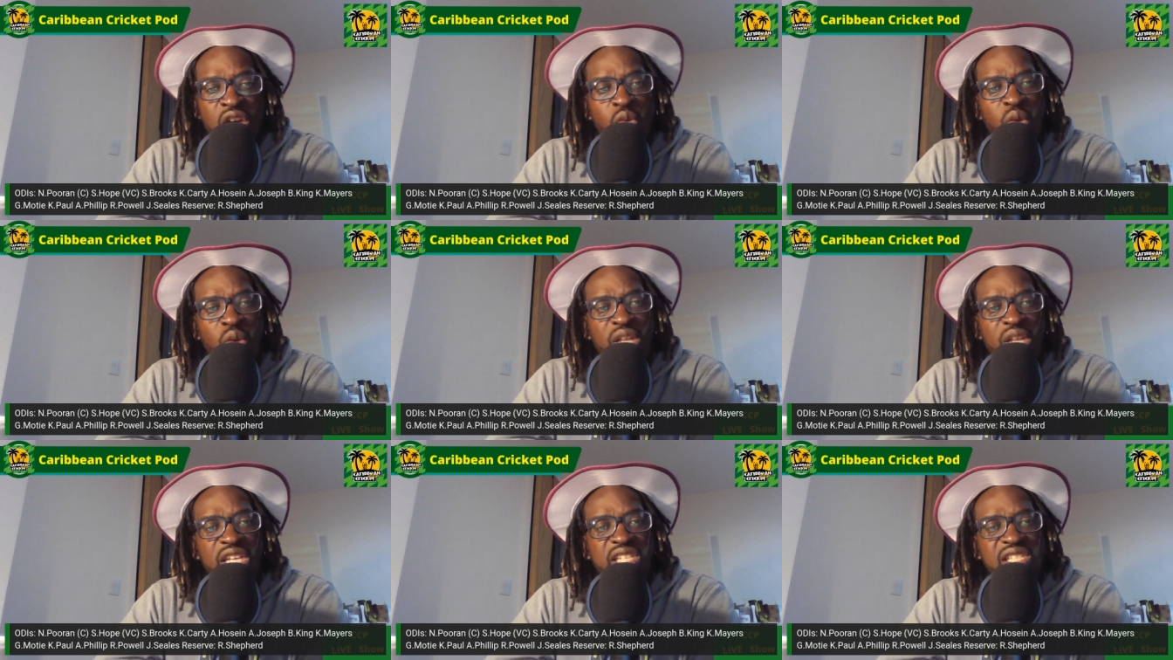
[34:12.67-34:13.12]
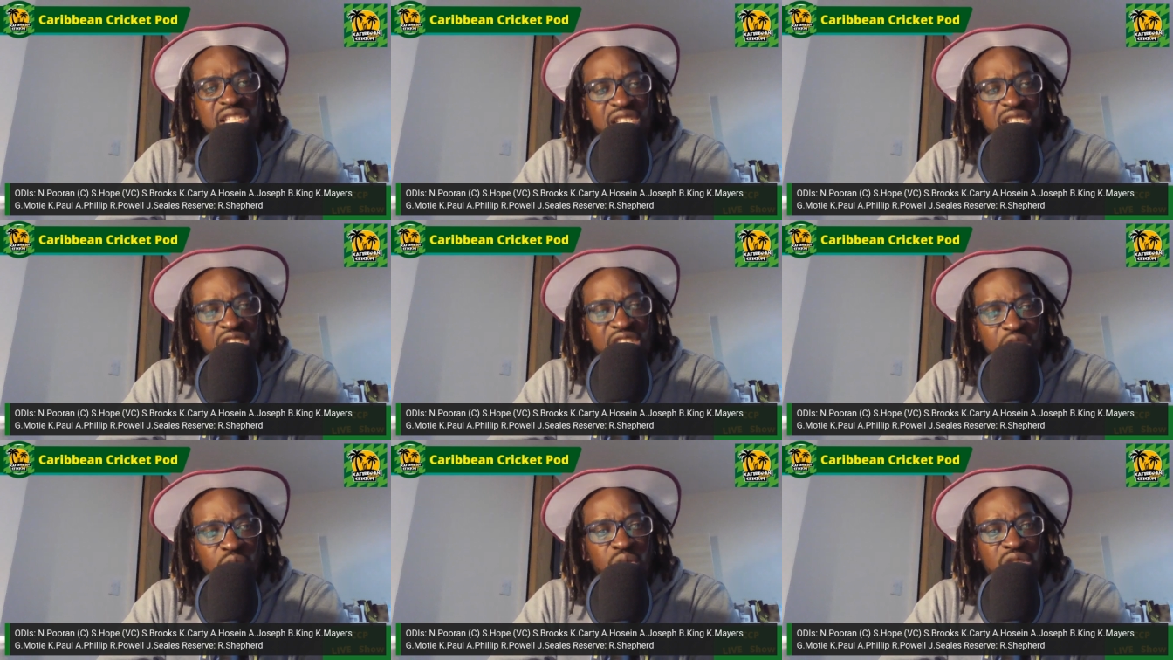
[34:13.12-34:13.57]
when it's
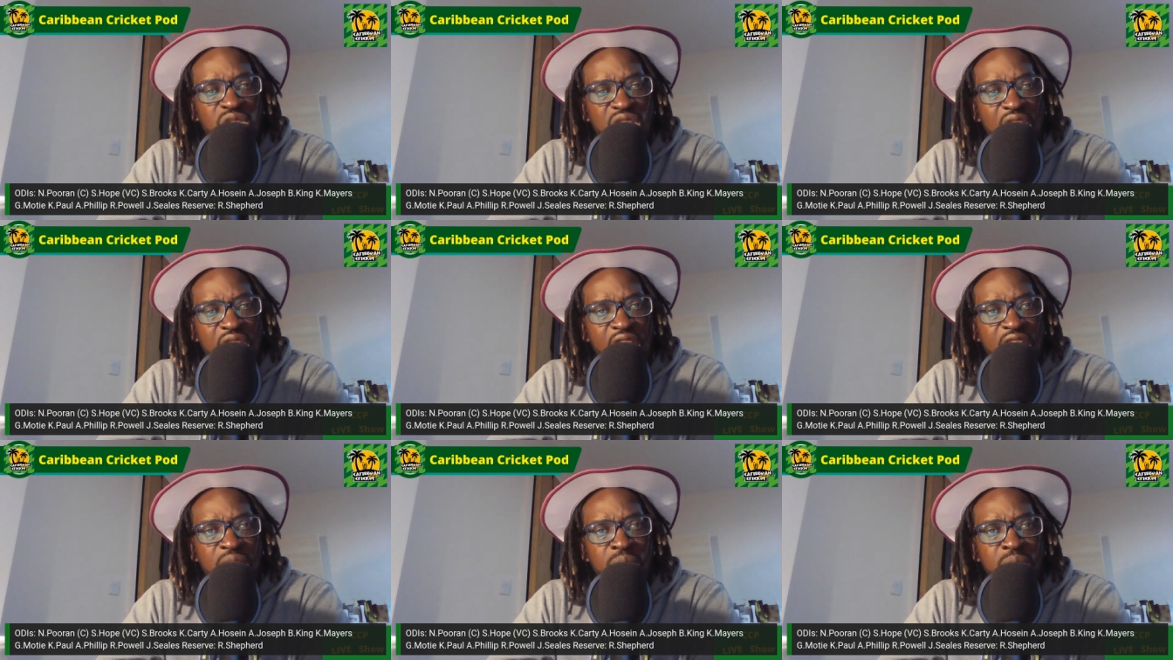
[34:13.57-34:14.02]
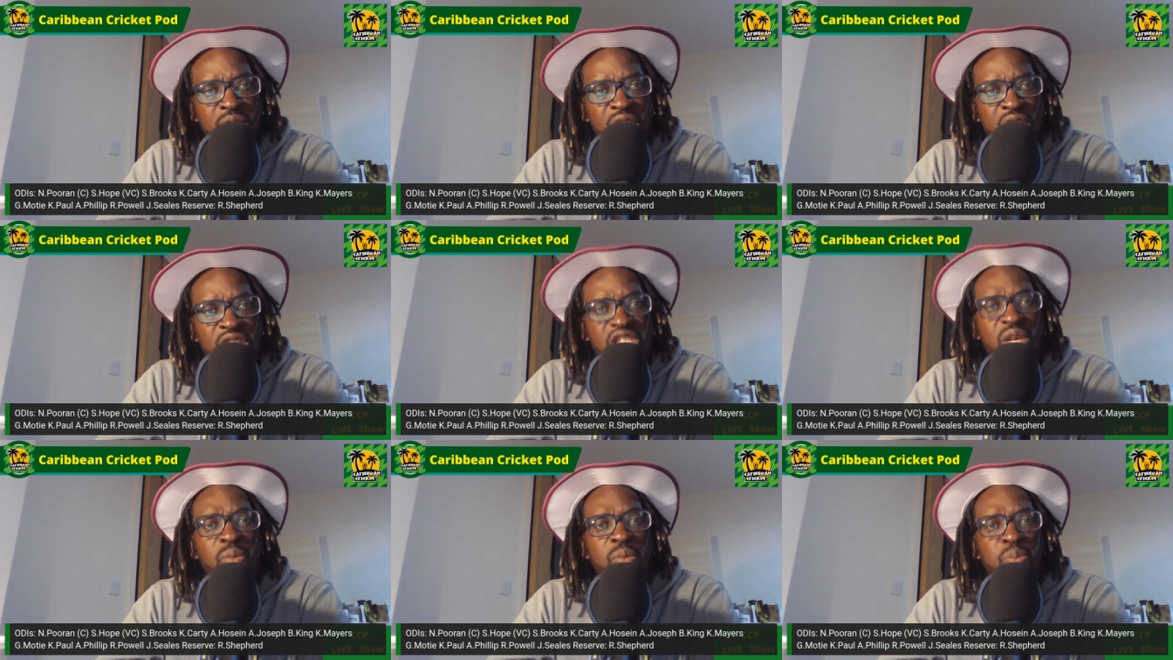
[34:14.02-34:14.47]
still time
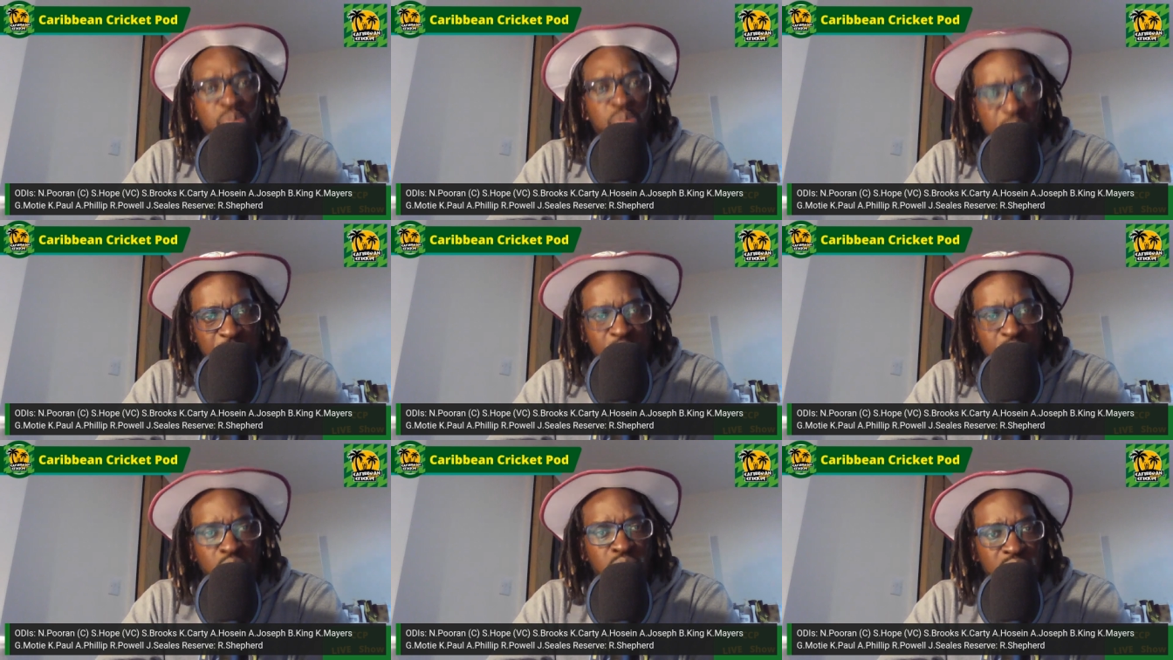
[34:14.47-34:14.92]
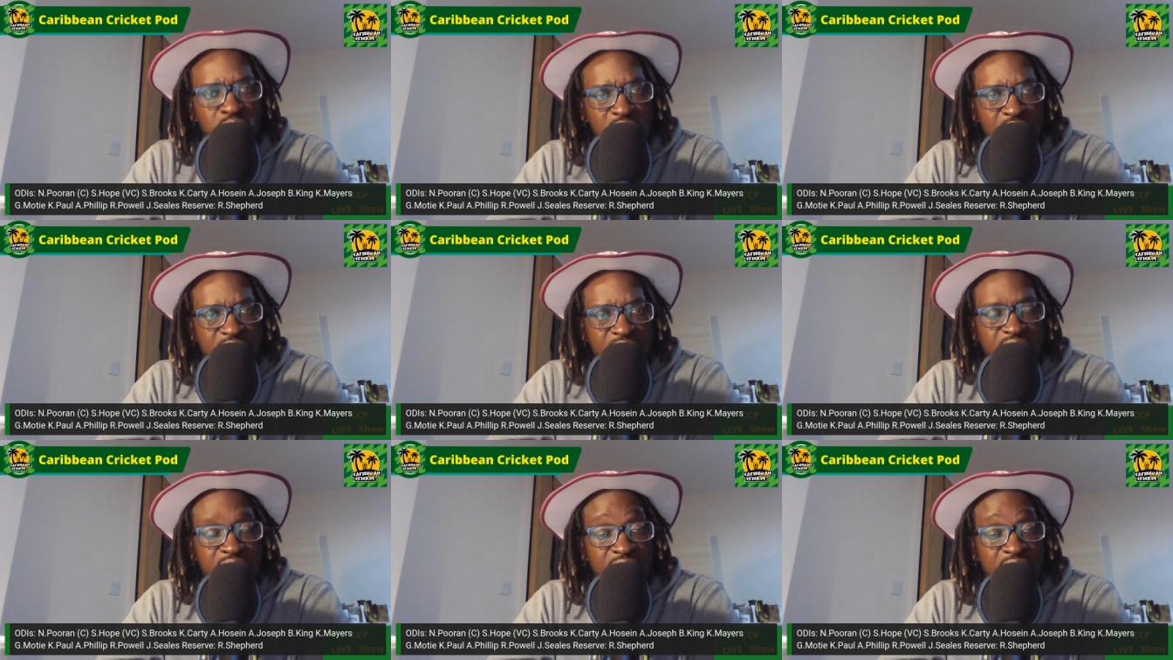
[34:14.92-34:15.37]
to build
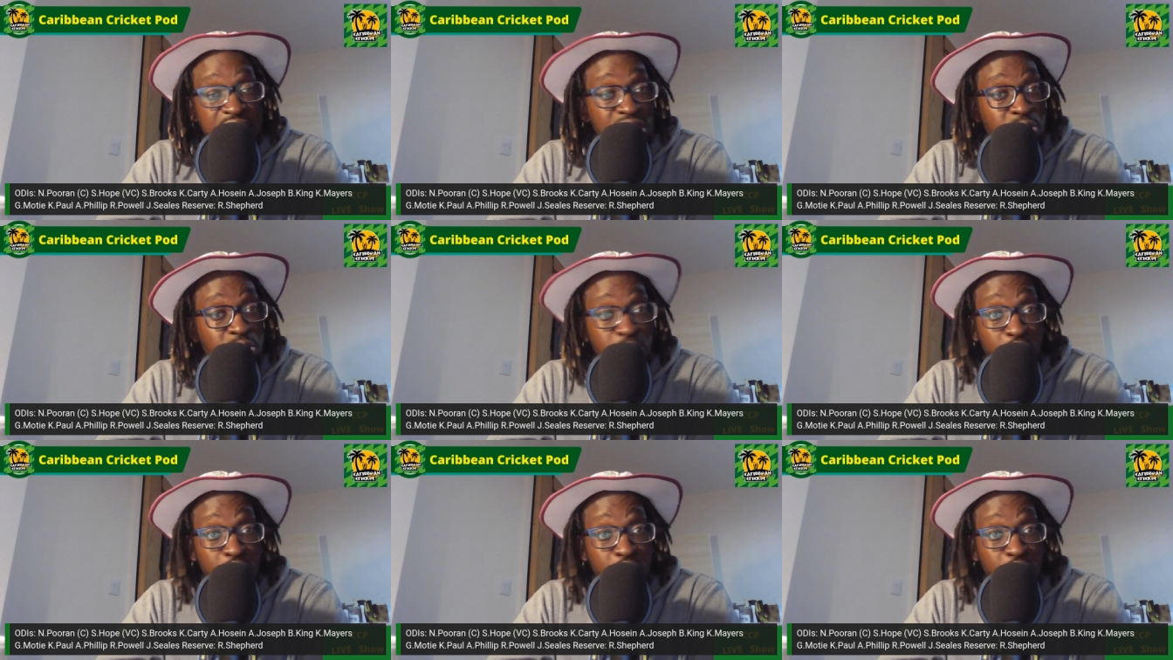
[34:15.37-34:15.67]
an innings.